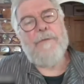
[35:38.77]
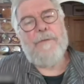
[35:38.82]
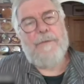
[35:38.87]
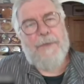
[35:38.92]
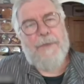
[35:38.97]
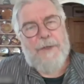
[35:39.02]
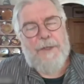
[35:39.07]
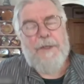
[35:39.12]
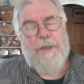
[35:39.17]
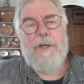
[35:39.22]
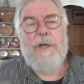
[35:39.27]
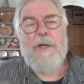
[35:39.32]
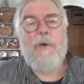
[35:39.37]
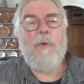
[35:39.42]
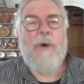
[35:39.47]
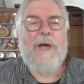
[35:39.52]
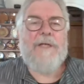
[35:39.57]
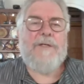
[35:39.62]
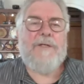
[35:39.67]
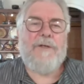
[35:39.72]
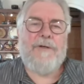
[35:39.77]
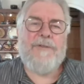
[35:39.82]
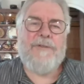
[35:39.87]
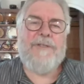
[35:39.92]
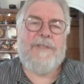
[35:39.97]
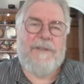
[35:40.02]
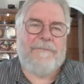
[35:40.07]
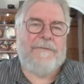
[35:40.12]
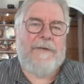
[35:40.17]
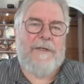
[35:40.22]
the White Horse
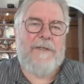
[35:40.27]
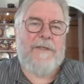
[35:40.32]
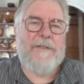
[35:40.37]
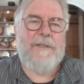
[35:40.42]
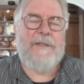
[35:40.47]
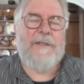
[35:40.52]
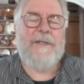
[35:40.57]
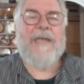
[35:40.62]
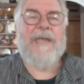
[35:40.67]
at Uffington.